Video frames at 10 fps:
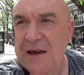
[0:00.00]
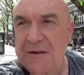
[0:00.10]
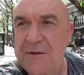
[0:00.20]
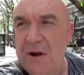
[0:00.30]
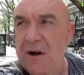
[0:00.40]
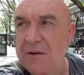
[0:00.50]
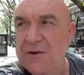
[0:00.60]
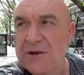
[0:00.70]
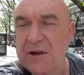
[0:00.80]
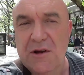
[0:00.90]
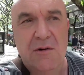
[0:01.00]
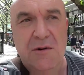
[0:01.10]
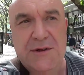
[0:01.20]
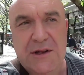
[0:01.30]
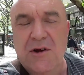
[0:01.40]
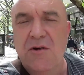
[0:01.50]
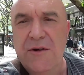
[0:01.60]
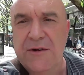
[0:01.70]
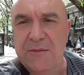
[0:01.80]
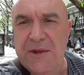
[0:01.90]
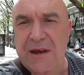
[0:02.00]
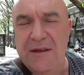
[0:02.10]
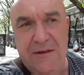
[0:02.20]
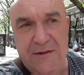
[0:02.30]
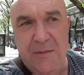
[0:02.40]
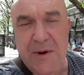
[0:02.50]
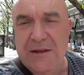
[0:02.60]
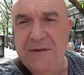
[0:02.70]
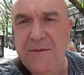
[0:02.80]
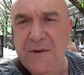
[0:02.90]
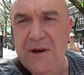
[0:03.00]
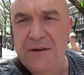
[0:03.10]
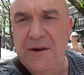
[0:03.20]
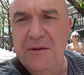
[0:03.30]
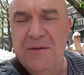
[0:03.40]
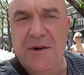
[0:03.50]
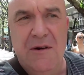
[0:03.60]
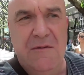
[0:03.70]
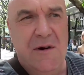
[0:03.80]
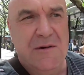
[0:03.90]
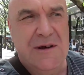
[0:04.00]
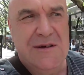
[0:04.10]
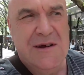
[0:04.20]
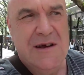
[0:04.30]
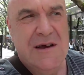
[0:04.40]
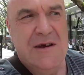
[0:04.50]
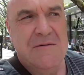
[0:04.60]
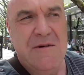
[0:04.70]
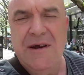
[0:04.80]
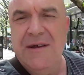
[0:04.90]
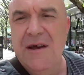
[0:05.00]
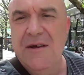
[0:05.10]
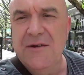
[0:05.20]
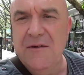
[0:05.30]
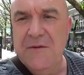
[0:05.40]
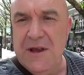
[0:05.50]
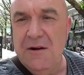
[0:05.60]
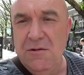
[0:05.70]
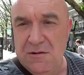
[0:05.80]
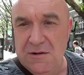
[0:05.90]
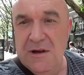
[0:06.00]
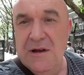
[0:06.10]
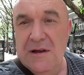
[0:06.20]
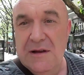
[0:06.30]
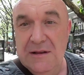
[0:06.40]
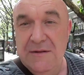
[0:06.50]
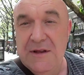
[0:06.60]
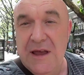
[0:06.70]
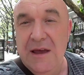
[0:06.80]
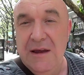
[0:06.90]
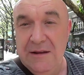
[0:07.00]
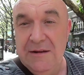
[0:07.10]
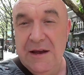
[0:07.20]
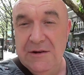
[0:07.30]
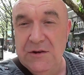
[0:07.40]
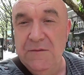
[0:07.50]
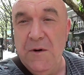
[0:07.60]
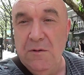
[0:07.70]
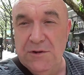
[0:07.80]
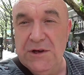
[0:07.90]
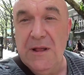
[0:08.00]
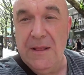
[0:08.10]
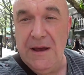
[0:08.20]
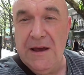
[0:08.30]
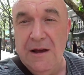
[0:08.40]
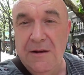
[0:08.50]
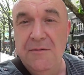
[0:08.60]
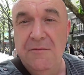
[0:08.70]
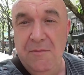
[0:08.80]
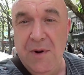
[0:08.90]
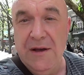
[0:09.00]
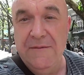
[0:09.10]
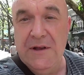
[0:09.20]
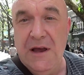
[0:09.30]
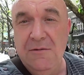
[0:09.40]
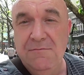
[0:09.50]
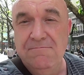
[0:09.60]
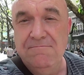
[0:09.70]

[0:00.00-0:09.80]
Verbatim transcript: If not, I'm just going to go up to the Currys up there at the top end of uh, Tottenham Court Road. Right, so for now, I'll leave it there and I'll catch you folks later. Bye for now.